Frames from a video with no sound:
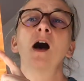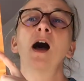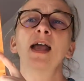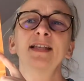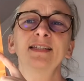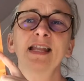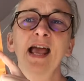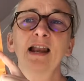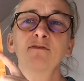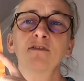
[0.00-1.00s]
It's an
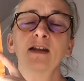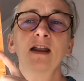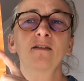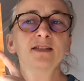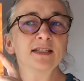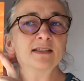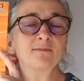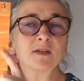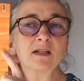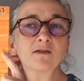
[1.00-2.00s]
elephant. No, this is
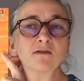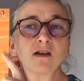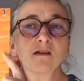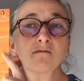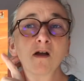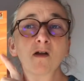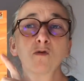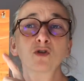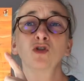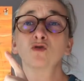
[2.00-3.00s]

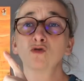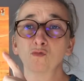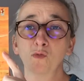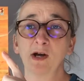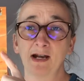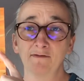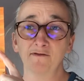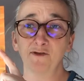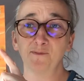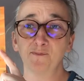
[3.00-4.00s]
not a normal
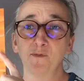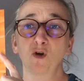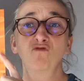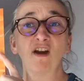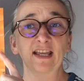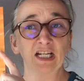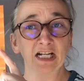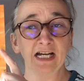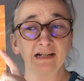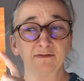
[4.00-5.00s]
elephant, not a regular
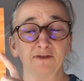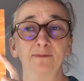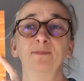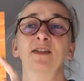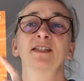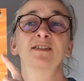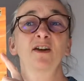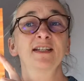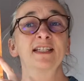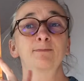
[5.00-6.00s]
elephant. This is a
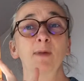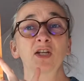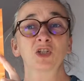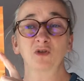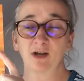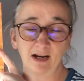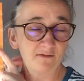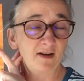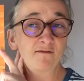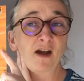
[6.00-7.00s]
very special
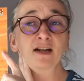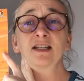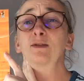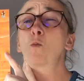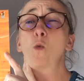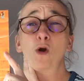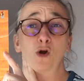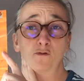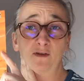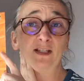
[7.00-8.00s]
elephant. In fact, it's
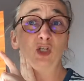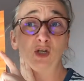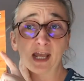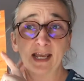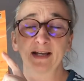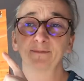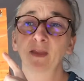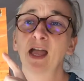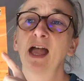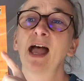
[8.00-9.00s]
one-off. He's unique.
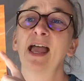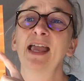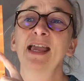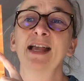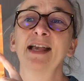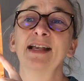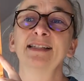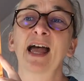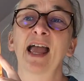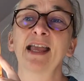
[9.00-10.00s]
He is
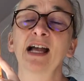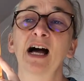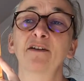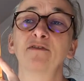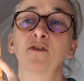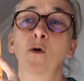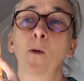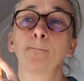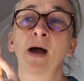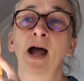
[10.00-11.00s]
a colourful
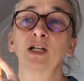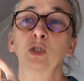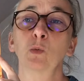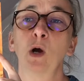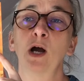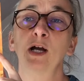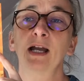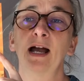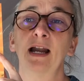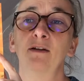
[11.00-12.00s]
patchwork
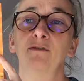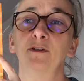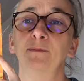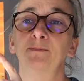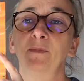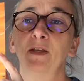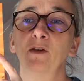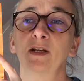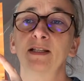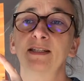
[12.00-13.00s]
elephant, and you
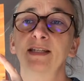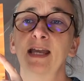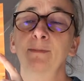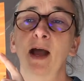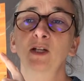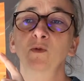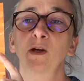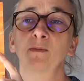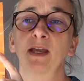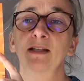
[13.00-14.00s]
can see
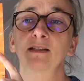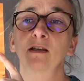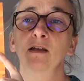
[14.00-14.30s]
patchwork means